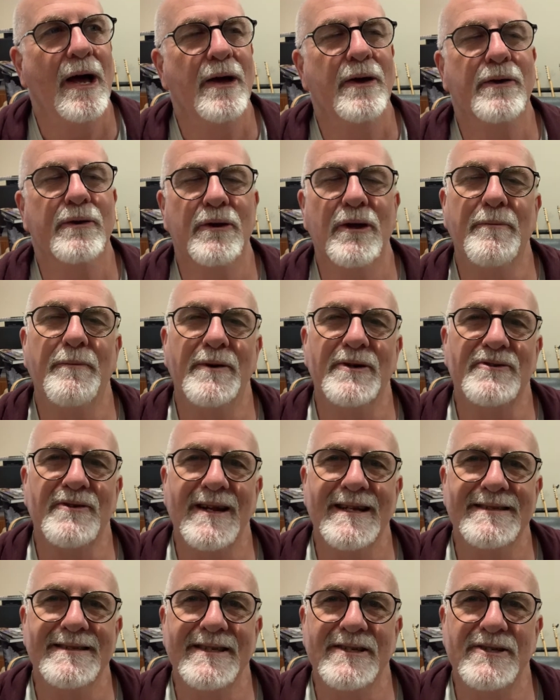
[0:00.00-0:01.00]
You put
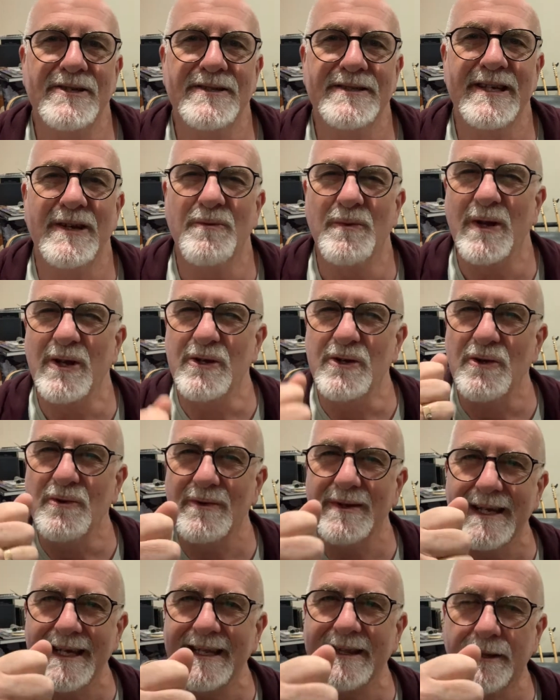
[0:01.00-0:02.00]
transitions in when you
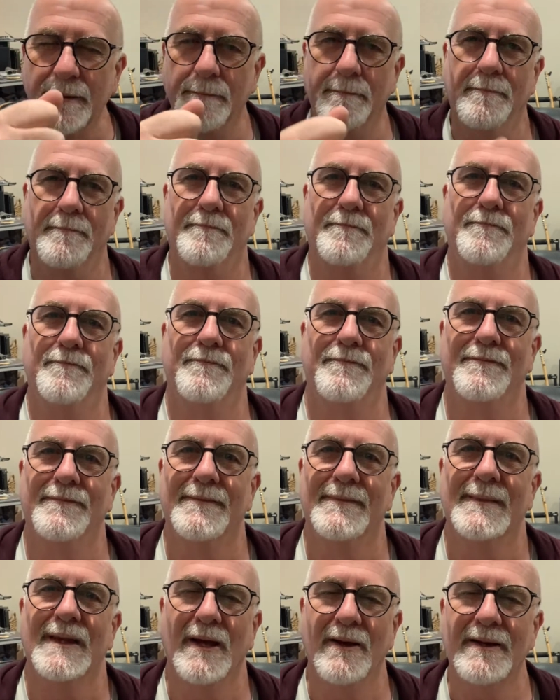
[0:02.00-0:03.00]
need them.
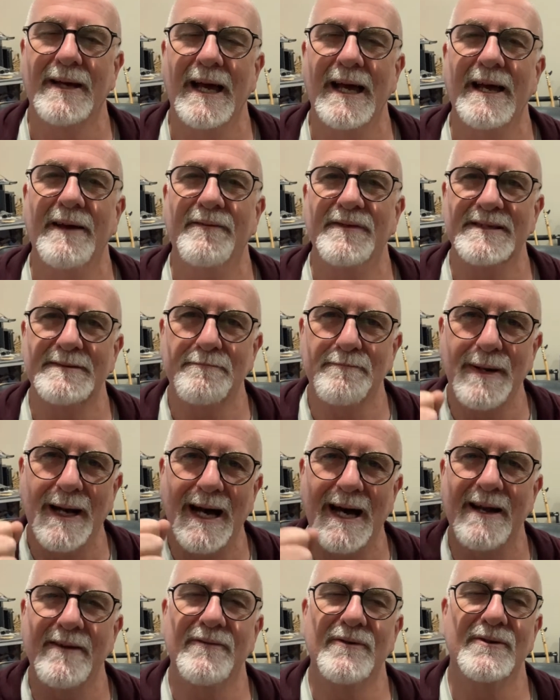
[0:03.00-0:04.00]
Okay? If it's part
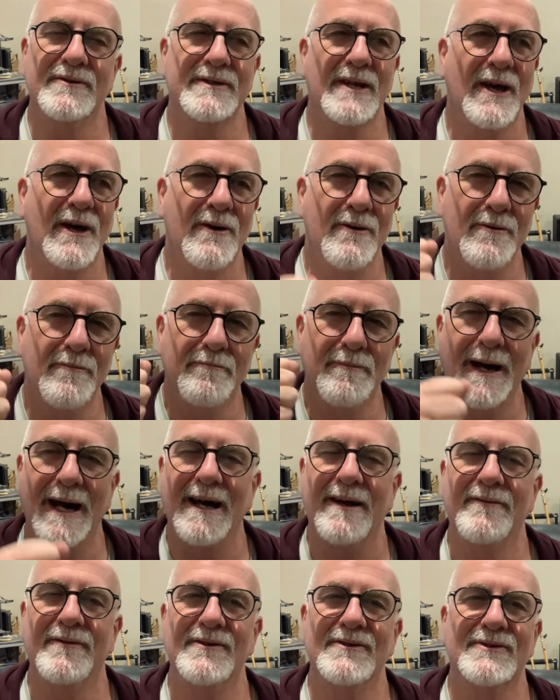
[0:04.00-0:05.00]
of your tone, part
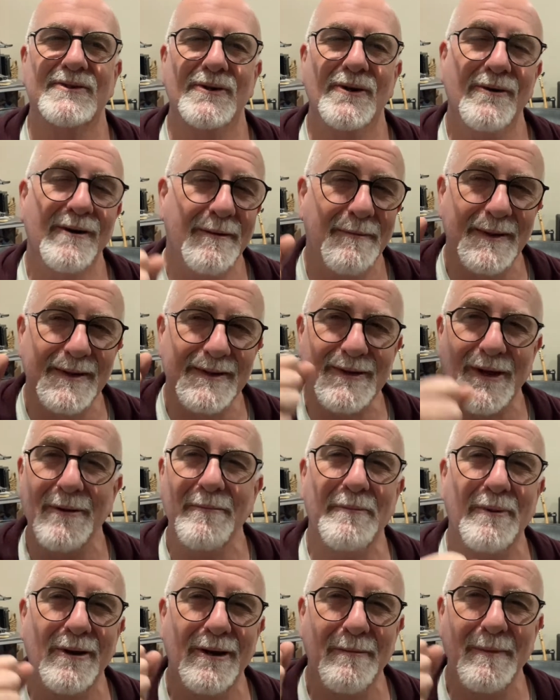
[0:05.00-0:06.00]
of your story, but don't
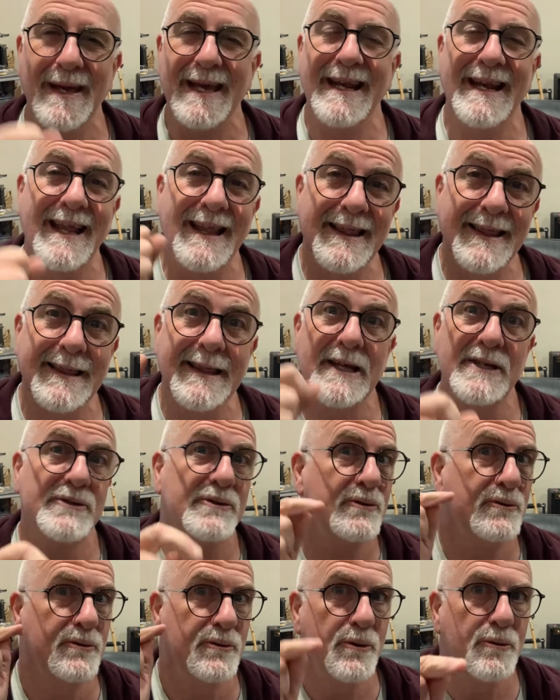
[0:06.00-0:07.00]
put them in unless
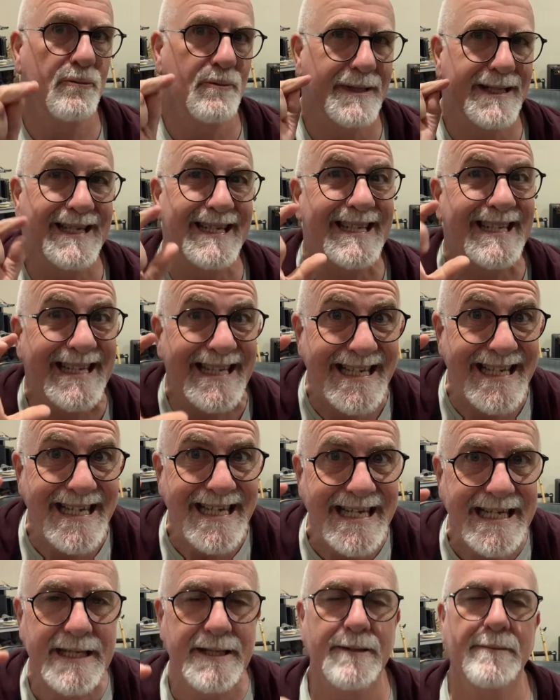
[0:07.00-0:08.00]
you
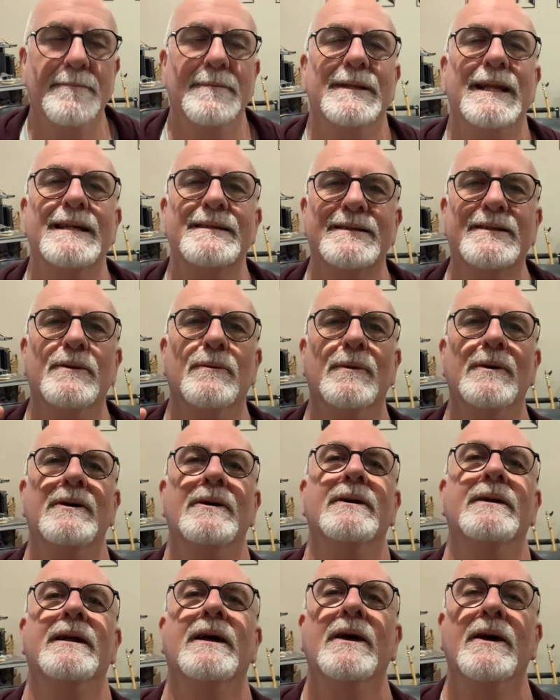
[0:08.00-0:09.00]
need them. That's the word.
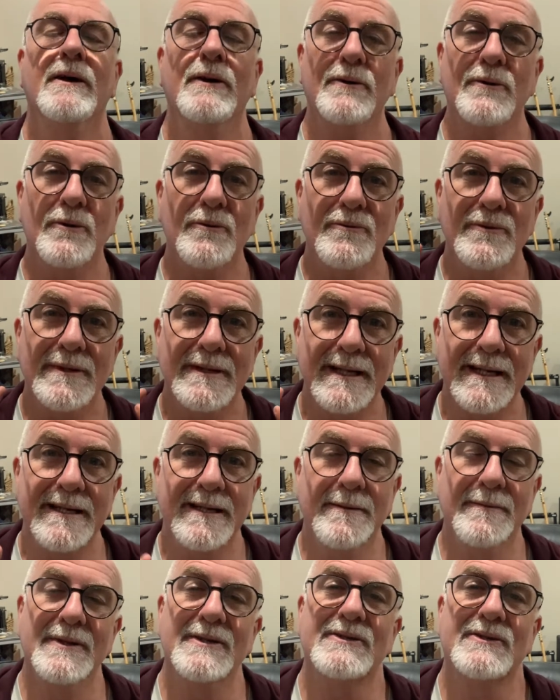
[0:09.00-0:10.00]
You need them.
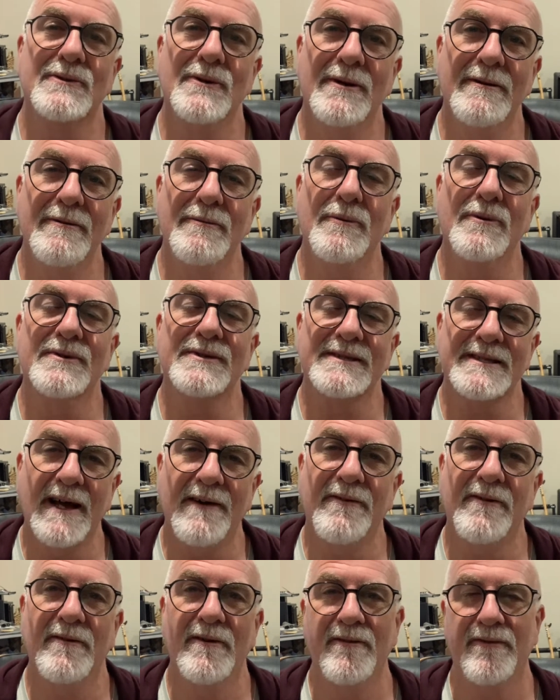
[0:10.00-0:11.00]
The story will
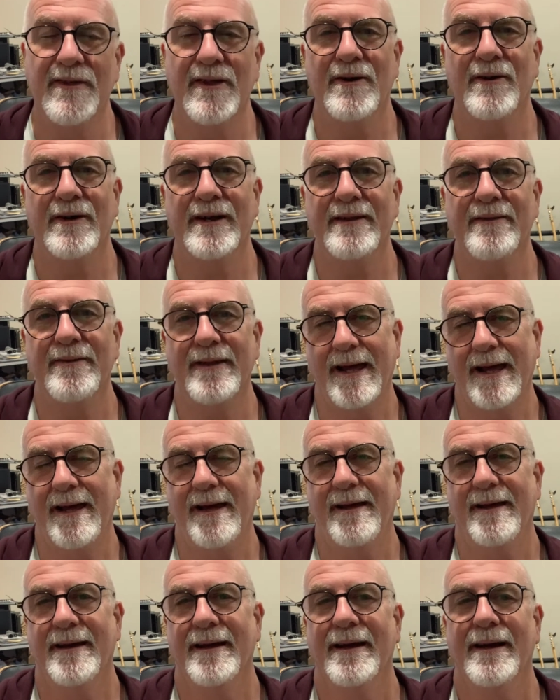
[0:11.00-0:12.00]
suffer if they're not in there.
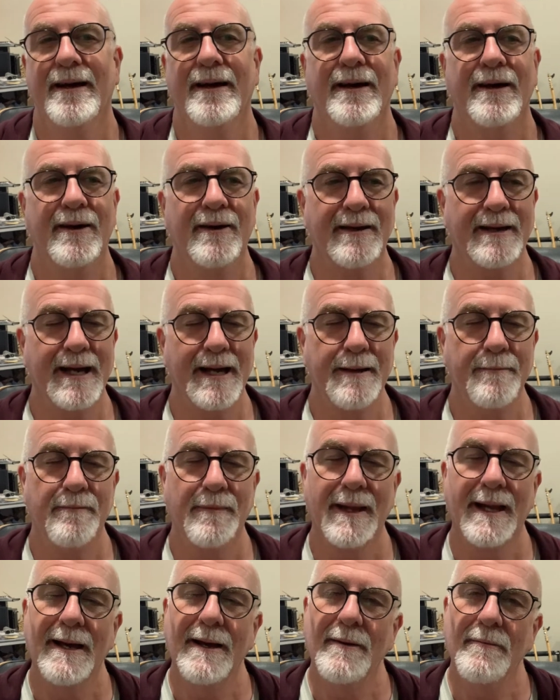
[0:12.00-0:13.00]
Okay?
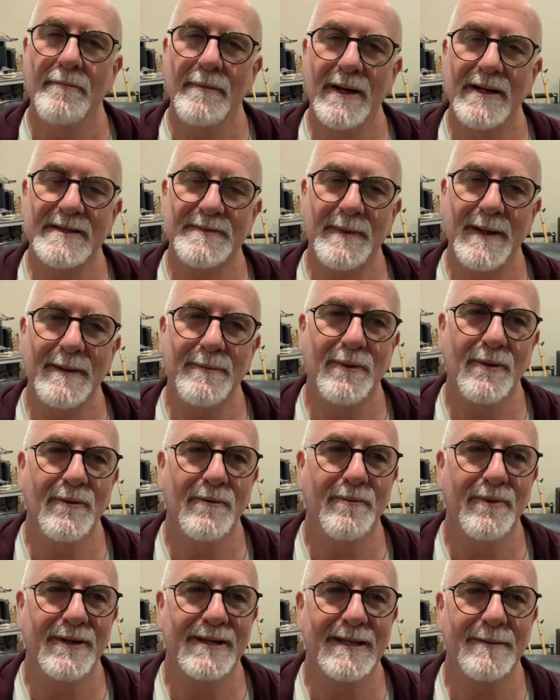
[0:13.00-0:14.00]
Most people
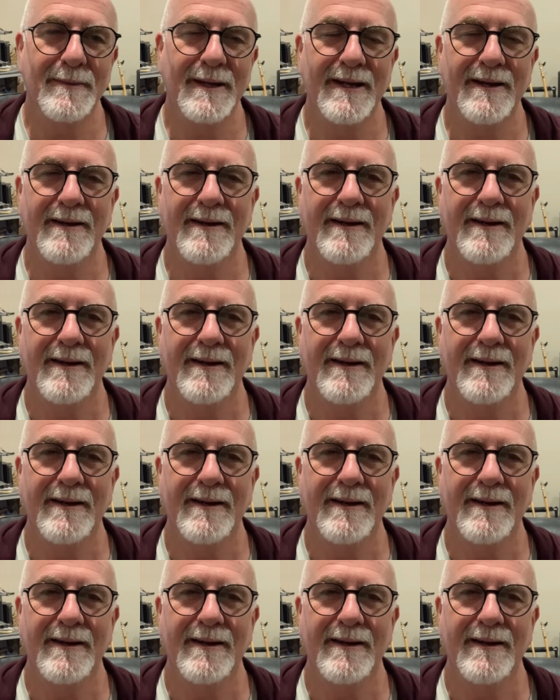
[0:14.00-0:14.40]
put them in